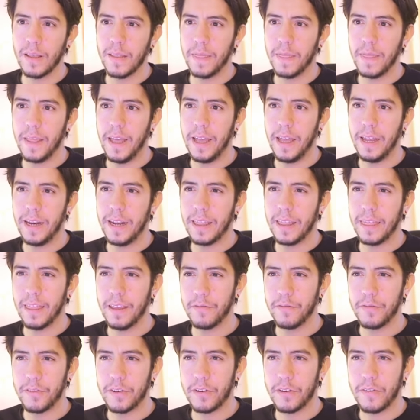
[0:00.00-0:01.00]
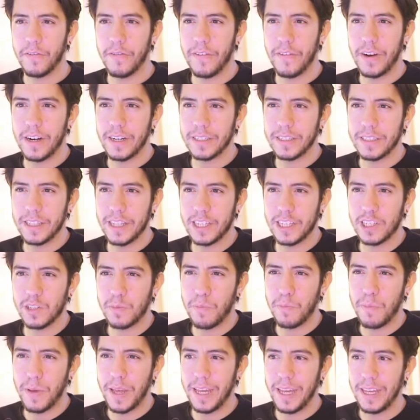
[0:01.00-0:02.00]
Then I think for vertex
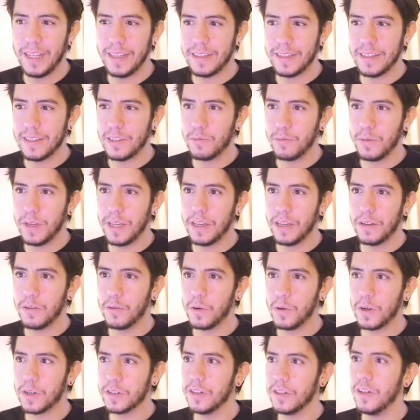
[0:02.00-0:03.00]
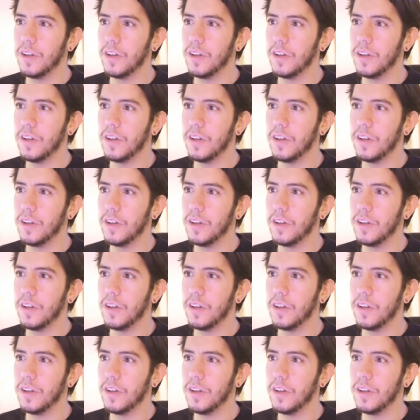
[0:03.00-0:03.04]
paint is being worked.